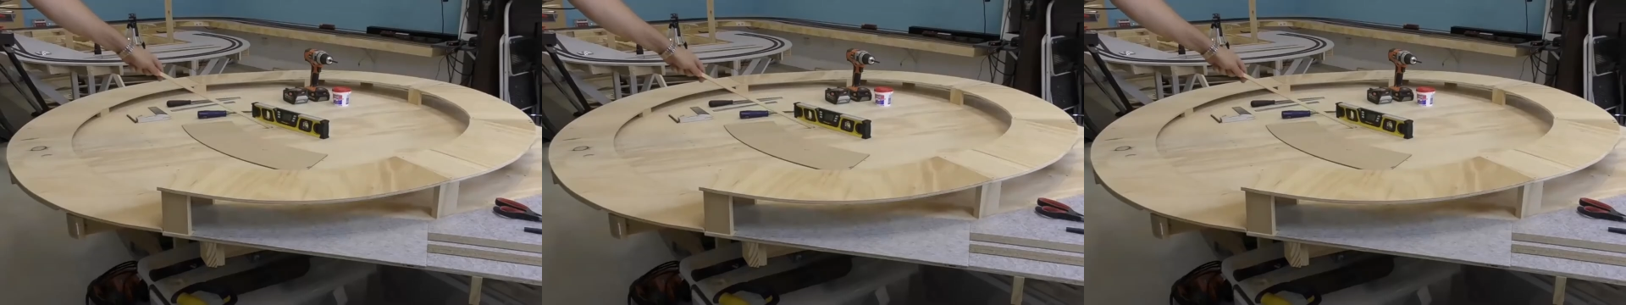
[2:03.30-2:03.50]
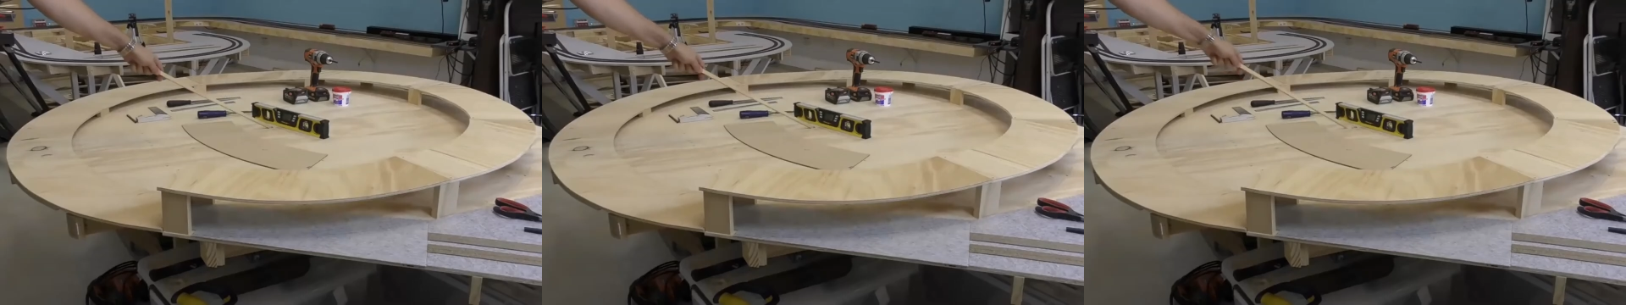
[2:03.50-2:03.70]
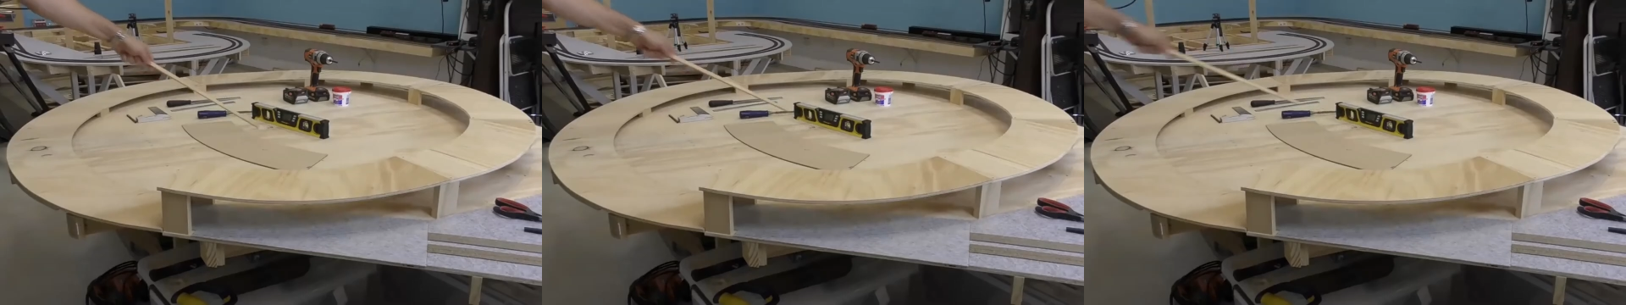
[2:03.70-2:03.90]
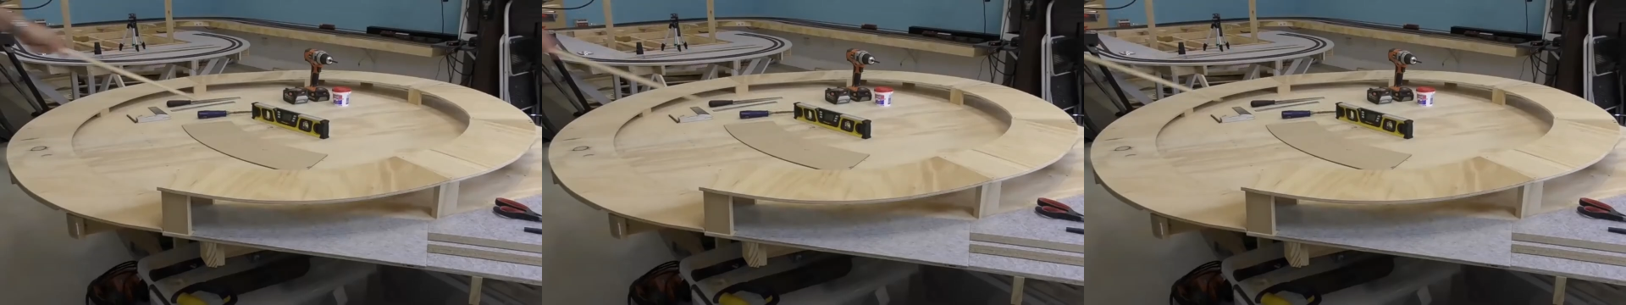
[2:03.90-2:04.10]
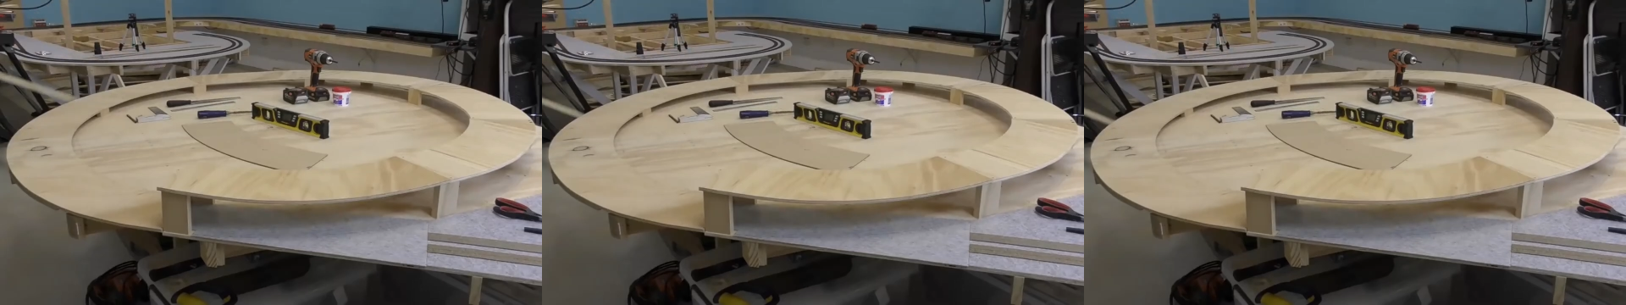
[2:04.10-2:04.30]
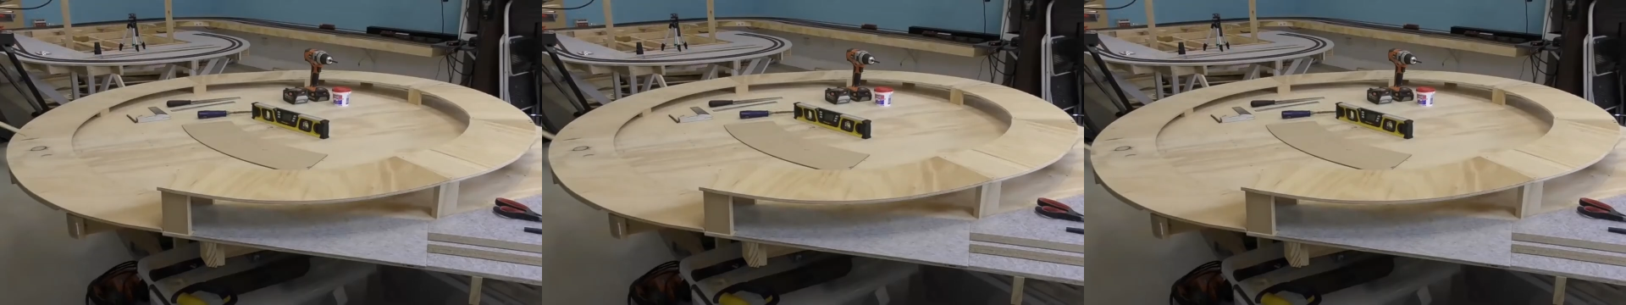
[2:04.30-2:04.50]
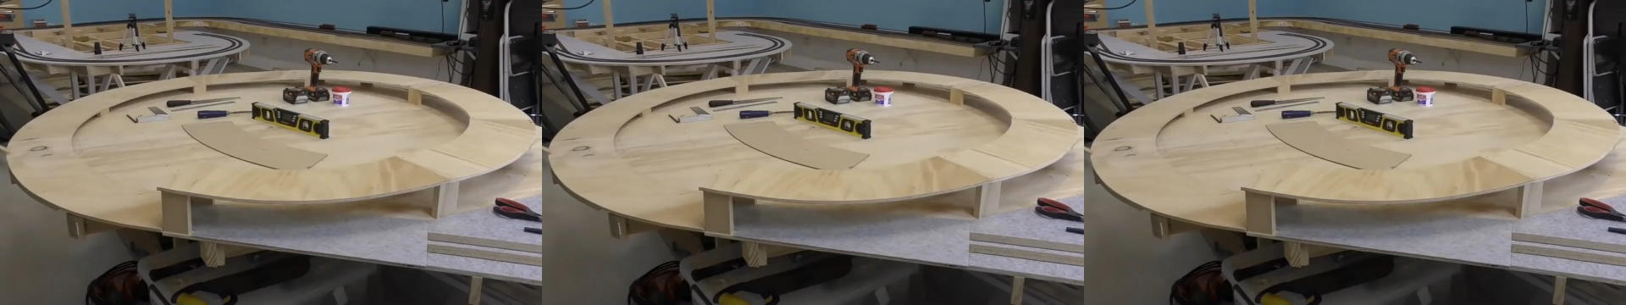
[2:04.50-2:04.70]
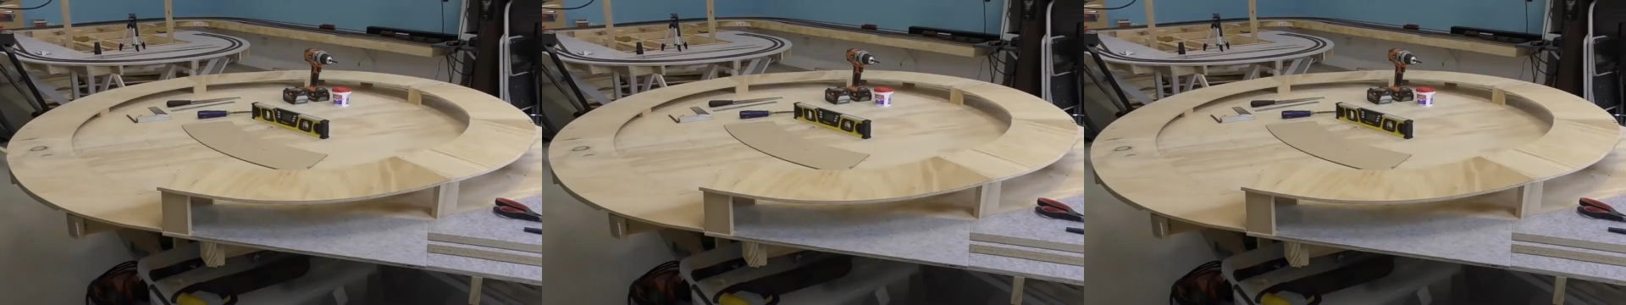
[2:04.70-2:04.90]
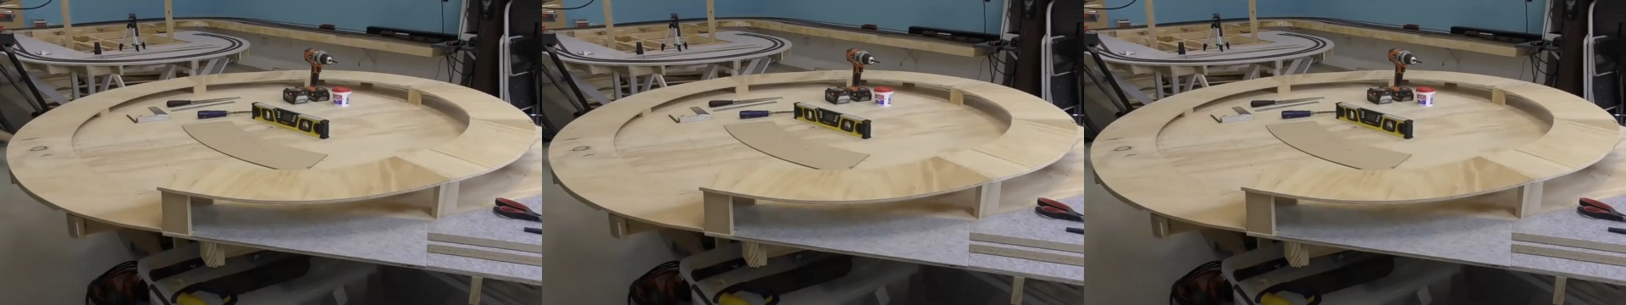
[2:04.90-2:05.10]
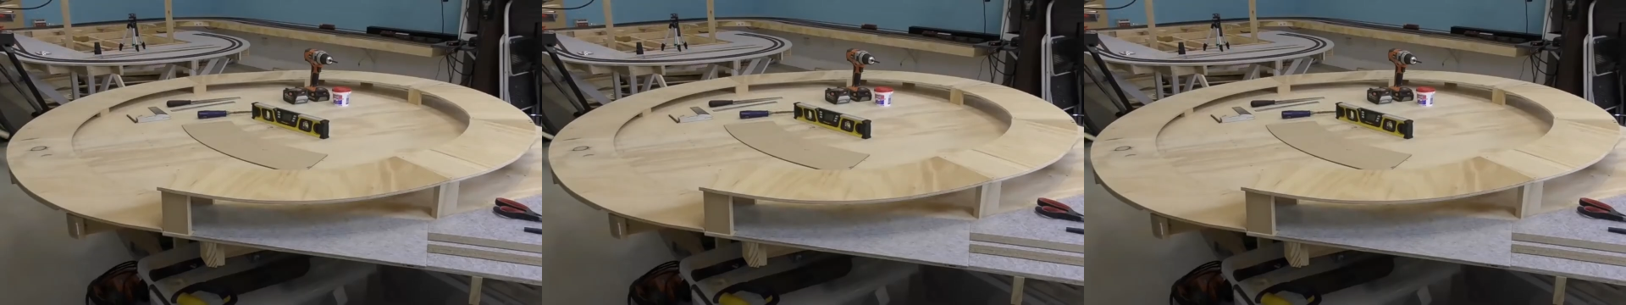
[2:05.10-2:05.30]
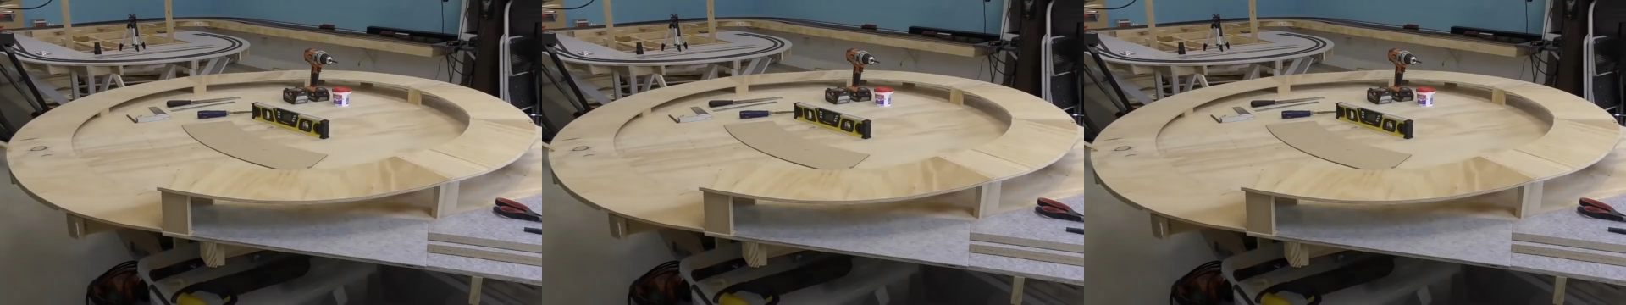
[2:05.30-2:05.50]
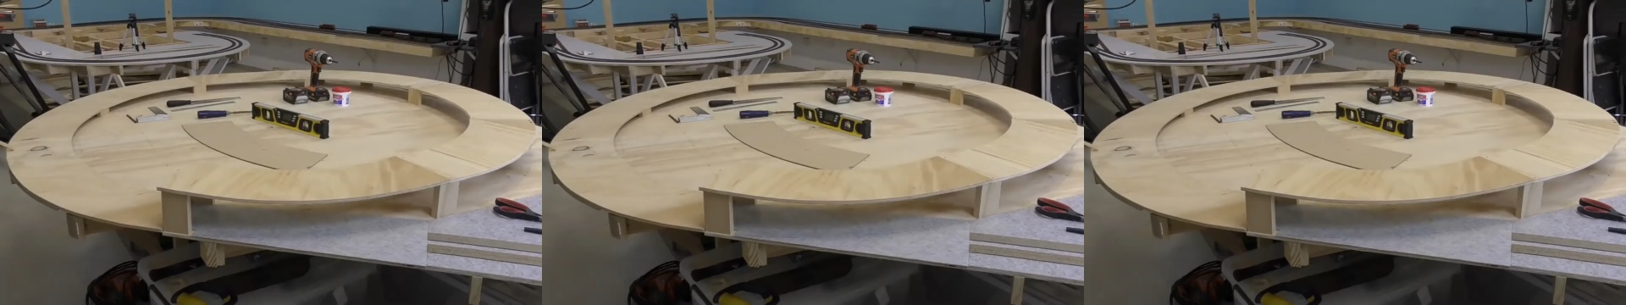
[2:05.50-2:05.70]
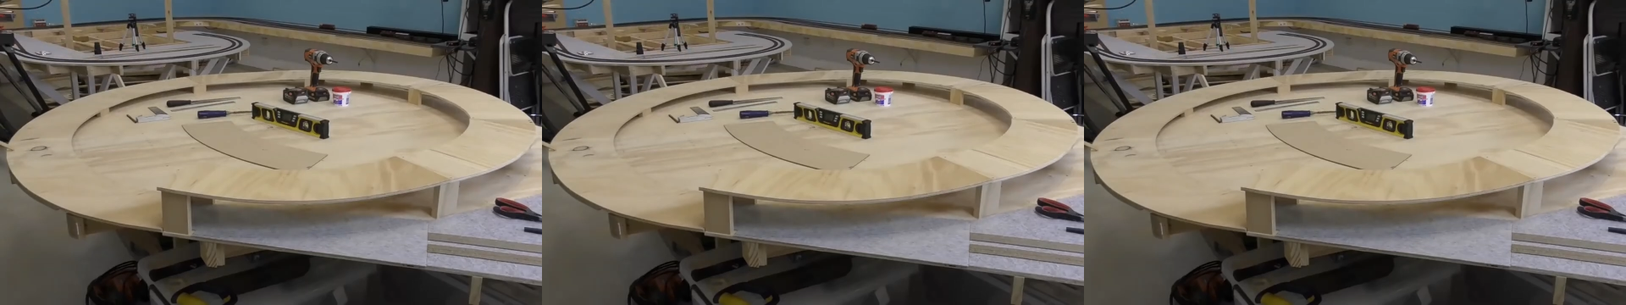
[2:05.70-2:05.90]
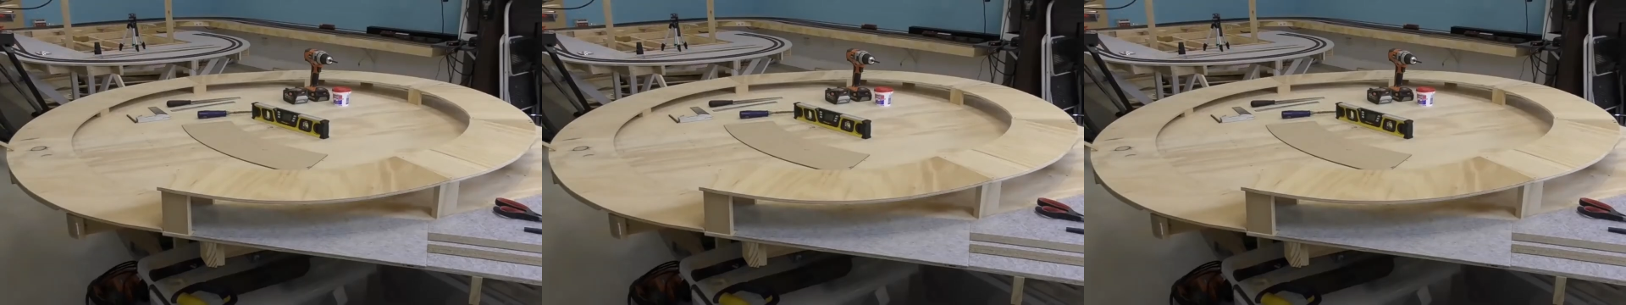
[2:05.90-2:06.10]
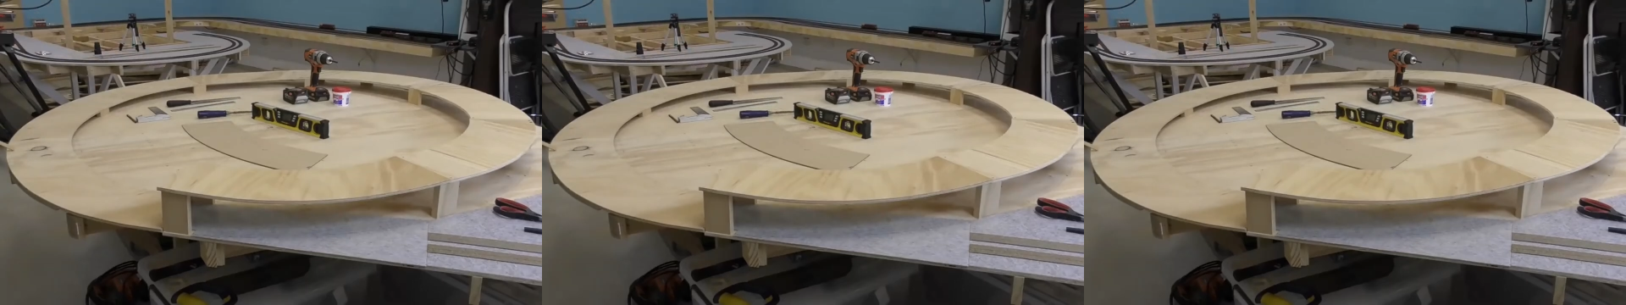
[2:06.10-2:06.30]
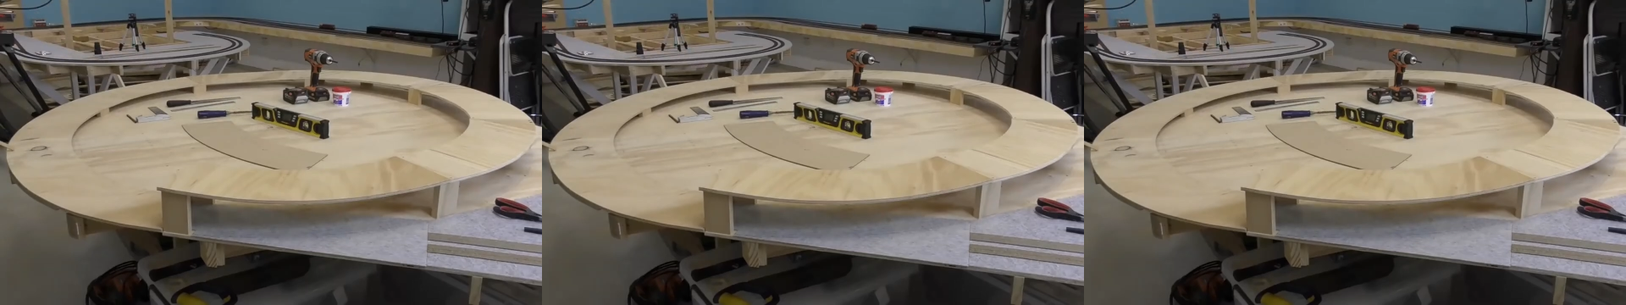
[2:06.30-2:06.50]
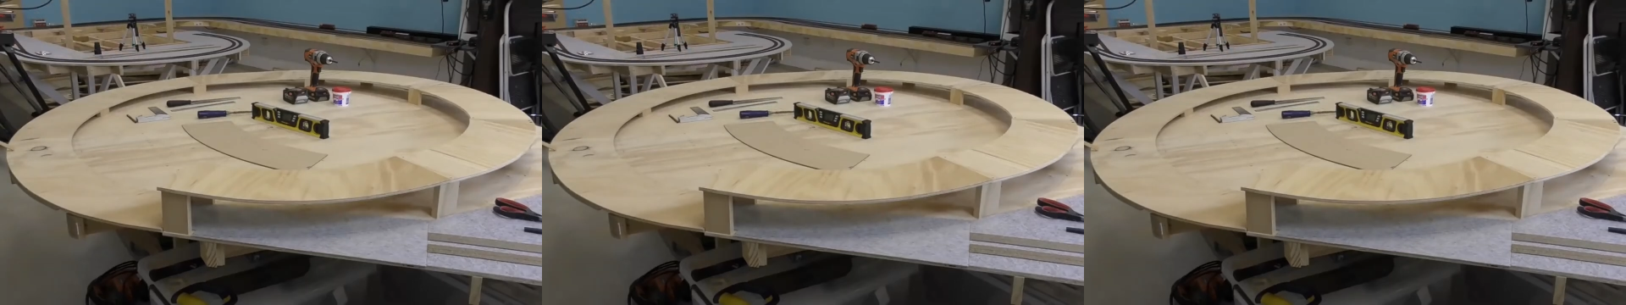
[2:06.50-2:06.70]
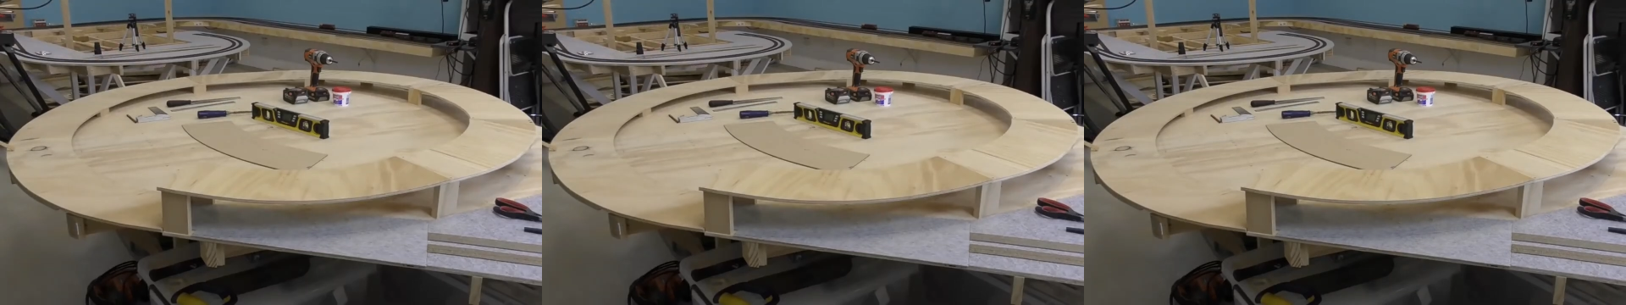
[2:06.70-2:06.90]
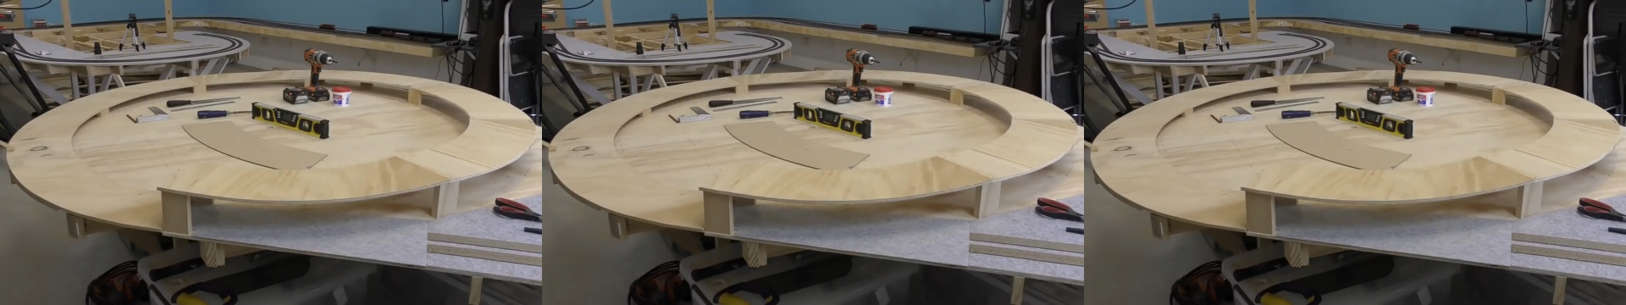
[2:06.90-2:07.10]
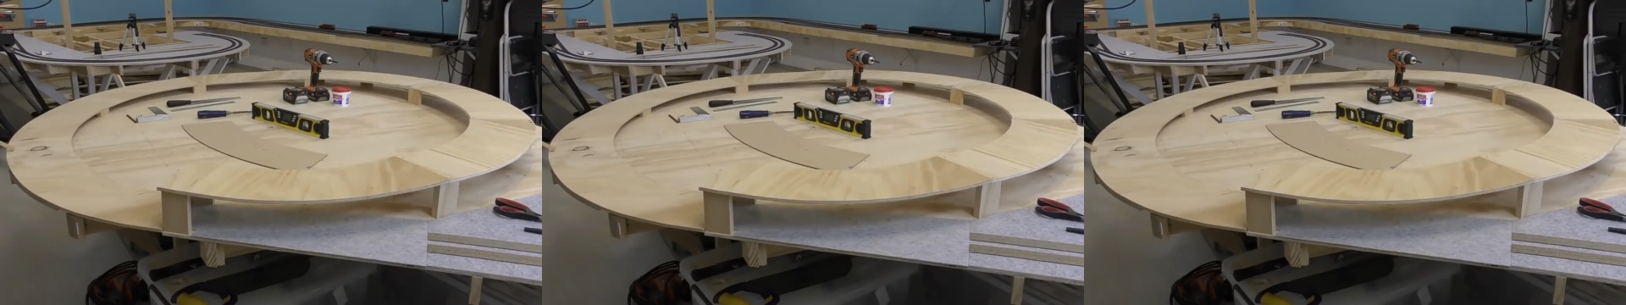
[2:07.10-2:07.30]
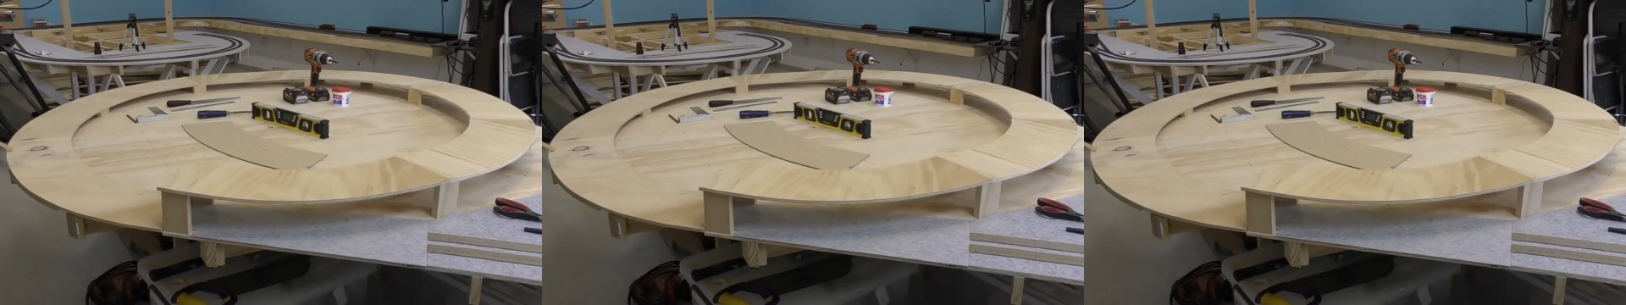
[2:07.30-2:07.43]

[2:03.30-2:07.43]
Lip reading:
No face is visible, so there are no lips to read.